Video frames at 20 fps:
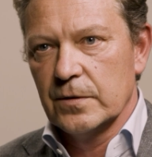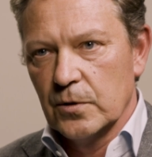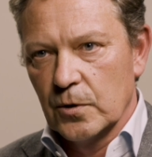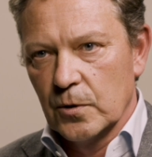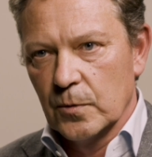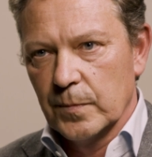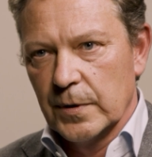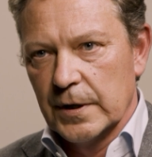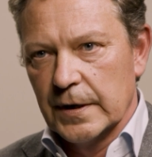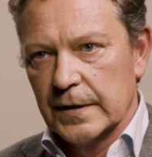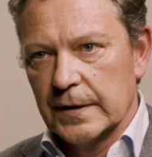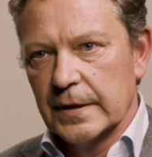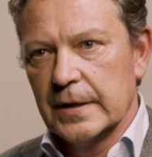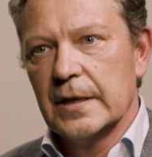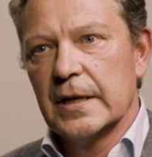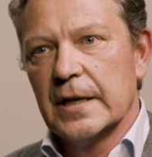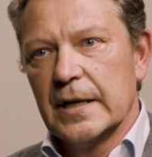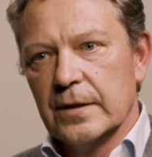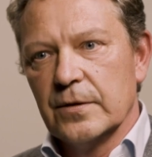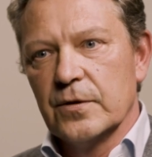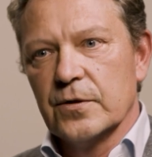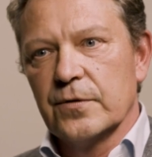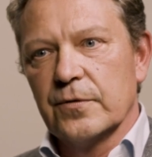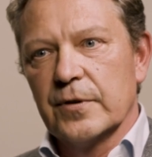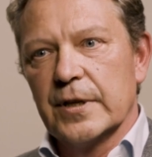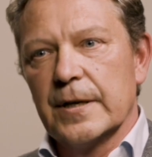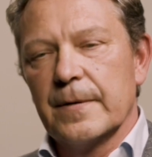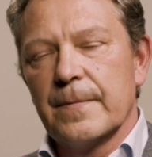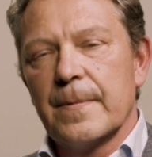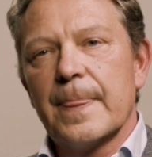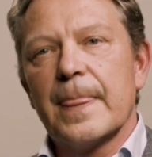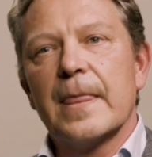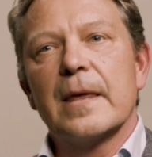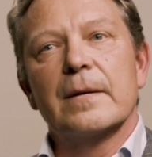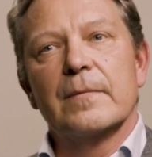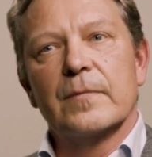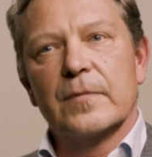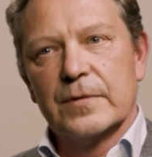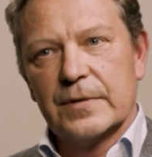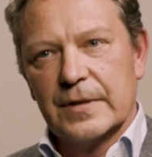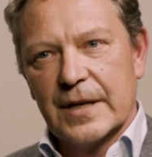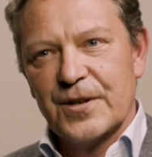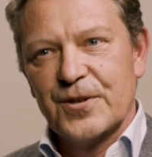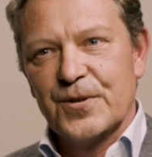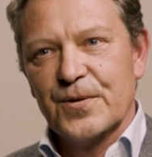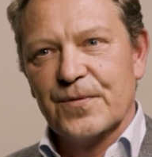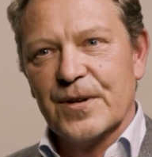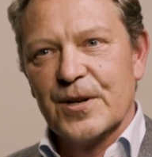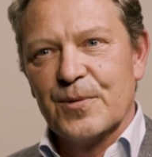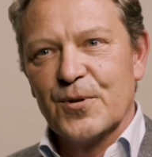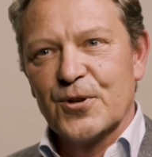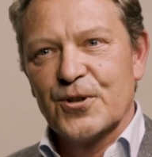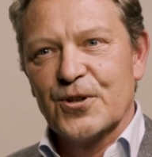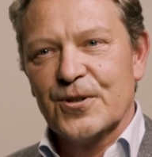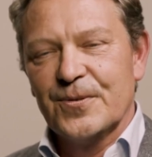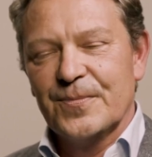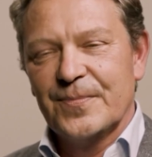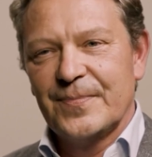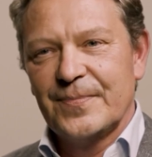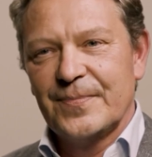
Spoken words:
European industry. Thank you very much.